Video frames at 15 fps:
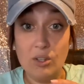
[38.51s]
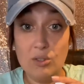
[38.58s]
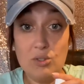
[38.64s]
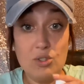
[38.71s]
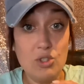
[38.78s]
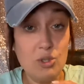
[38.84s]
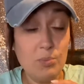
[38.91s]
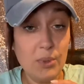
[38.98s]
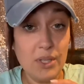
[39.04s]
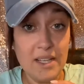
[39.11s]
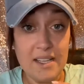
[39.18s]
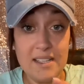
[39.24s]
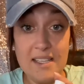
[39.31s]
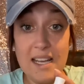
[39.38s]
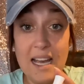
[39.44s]
Super
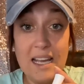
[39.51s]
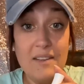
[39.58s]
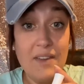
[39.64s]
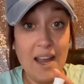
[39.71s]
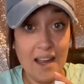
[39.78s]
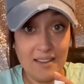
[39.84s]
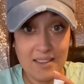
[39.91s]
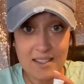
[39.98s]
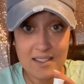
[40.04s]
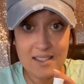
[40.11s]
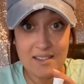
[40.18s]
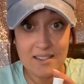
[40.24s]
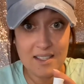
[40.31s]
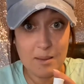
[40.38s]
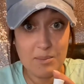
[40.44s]
easy. I have had this
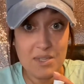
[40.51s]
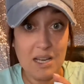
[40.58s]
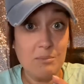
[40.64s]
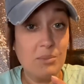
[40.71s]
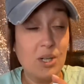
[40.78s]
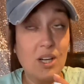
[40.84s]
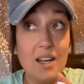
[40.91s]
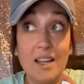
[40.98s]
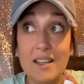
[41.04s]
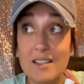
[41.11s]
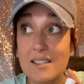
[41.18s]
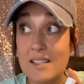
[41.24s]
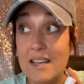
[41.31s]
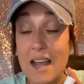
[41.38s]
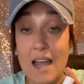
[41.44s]
since September. It
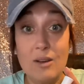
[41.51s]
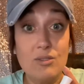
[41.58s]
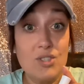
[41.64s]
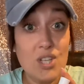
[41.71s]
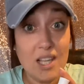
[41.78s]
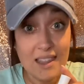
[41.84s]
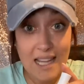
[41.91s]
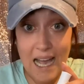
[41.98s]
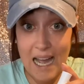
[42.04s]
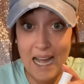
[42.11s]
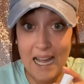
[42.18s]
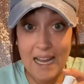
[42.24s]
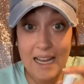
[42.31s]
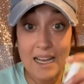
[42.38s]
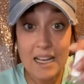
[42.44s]
is now
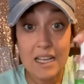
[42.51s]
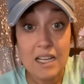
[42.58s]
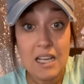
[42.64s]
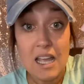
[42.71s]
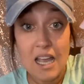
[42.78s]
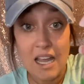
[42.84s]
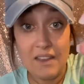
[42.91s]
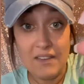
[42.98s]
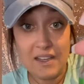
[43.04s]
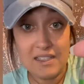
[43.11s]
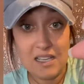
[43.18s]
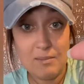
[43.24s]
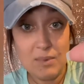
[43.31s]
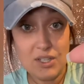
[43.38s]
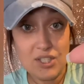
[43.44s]
July, and that's
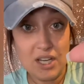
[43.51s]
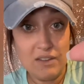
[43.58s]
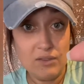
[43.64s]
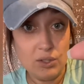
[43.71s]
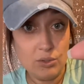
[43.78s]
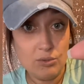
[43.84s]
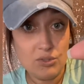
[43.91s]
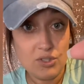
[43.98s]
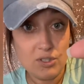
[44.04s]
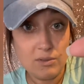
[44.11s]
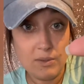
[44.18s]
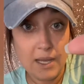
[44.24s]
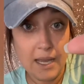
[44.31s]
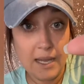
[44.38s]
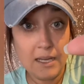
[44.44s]
how much I've used,
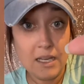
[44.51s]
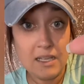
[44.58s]
okay?